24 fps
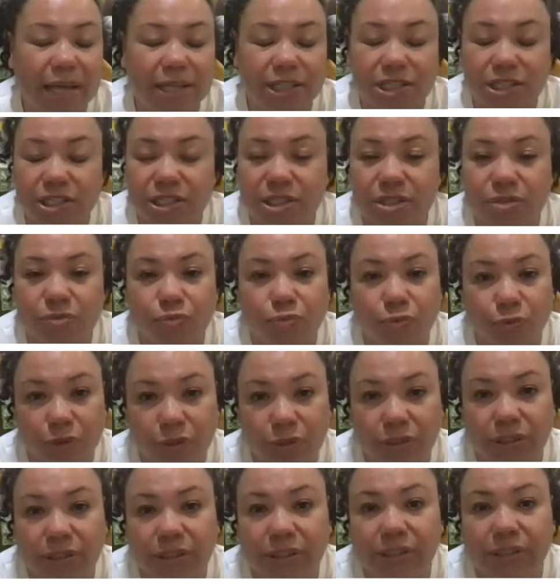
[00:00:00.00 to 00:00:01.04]
just
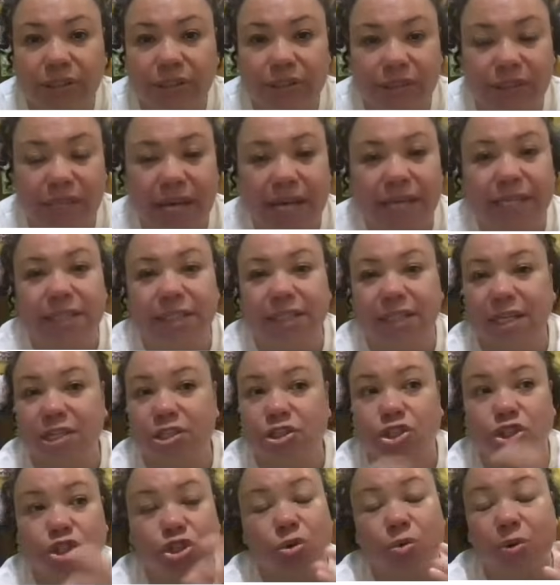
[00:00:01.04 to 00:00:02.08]
really like, because
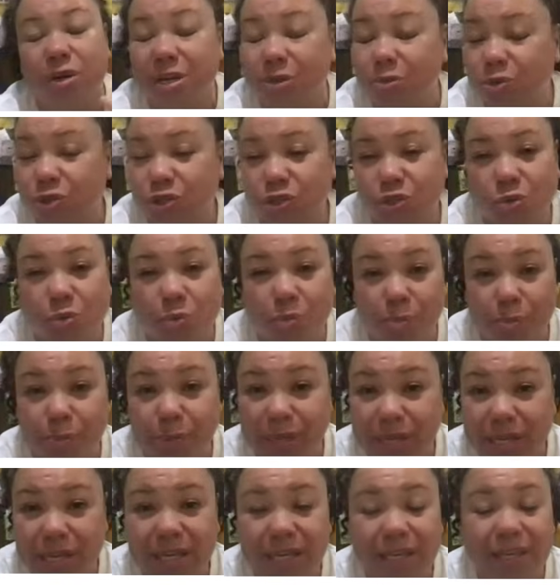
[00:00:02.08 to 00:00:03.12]
Joann was so
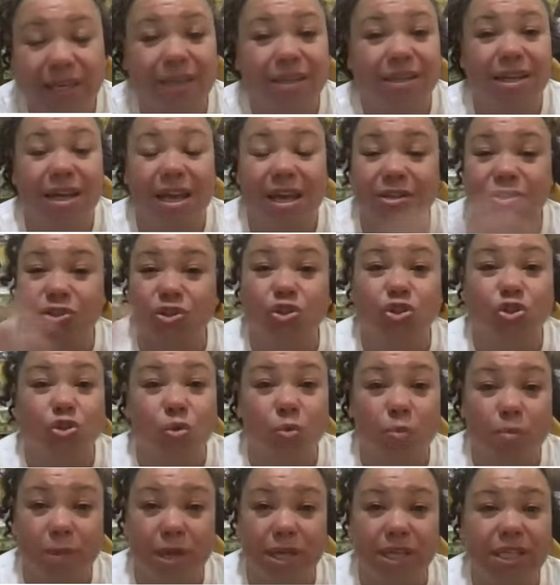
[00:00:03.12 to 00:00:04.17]
big and they had so
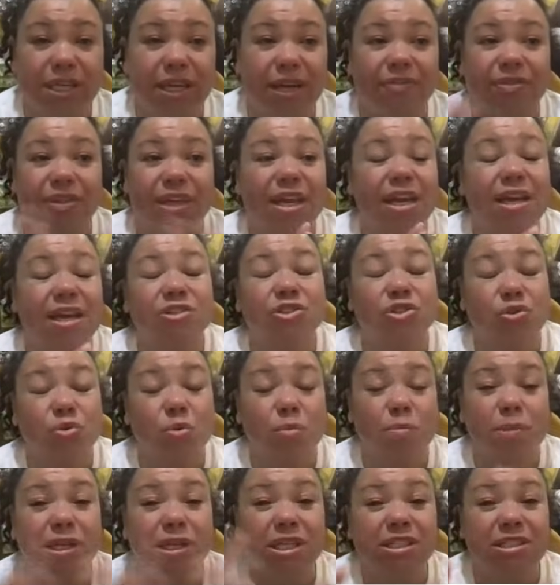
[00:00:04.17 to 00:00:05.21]

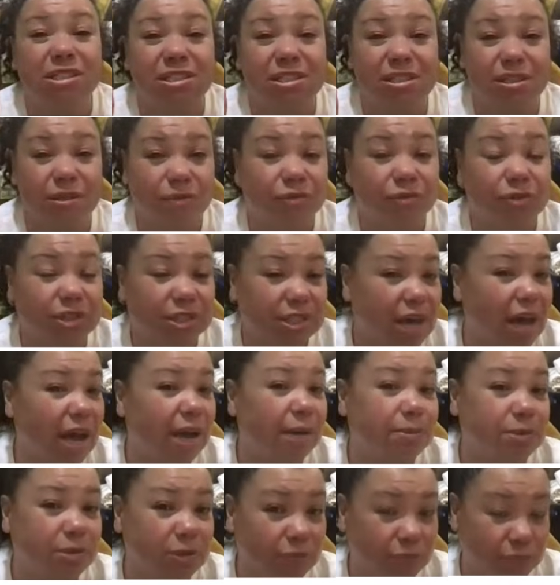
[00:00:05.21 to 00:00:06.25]
many different
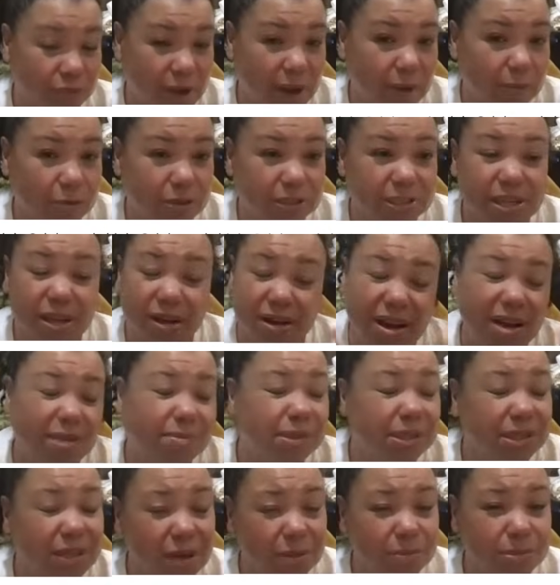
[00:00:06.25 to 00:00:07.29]
types of fabrics. Now, Hobby
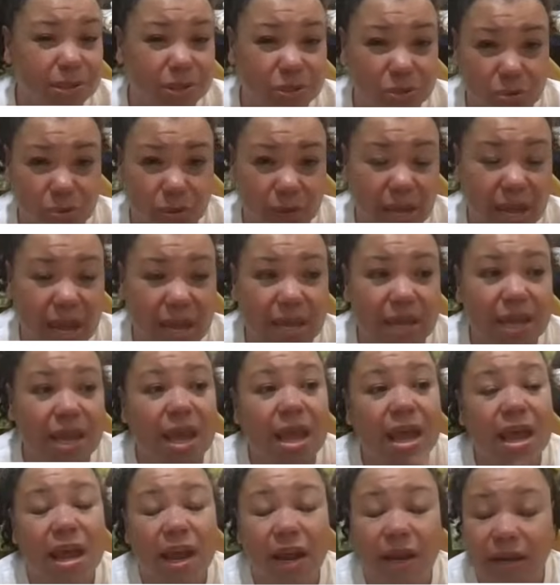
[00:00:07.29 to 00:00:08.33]
Lobby's okay,
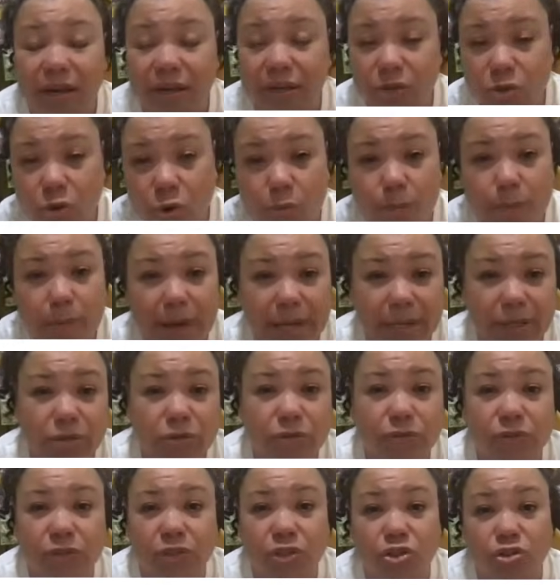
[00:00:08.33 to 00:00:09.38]
and I know
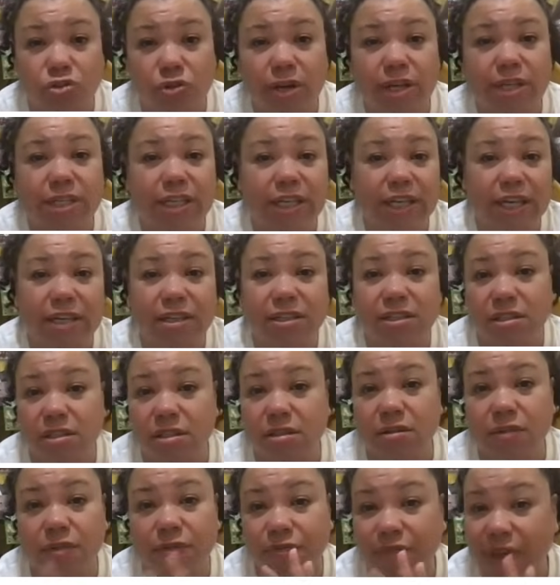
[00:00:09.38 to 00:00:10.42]
Michael's is trying to get into
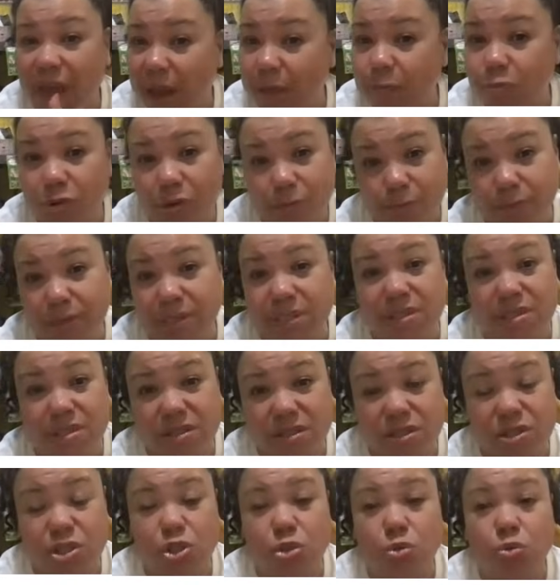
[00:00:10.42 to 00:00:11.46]
the fabric business
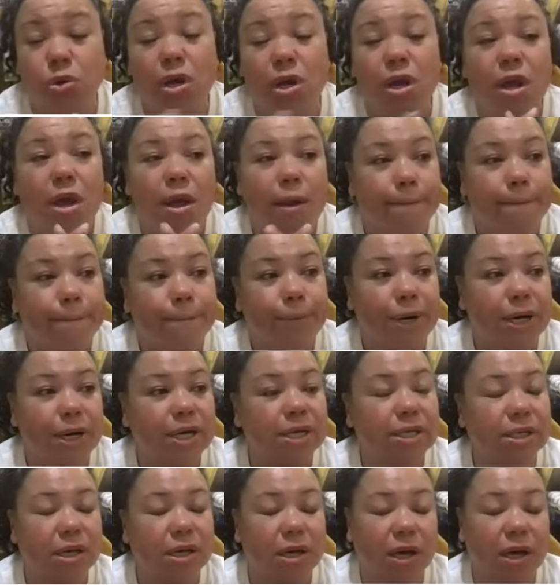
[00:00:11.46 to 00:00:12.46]
too, but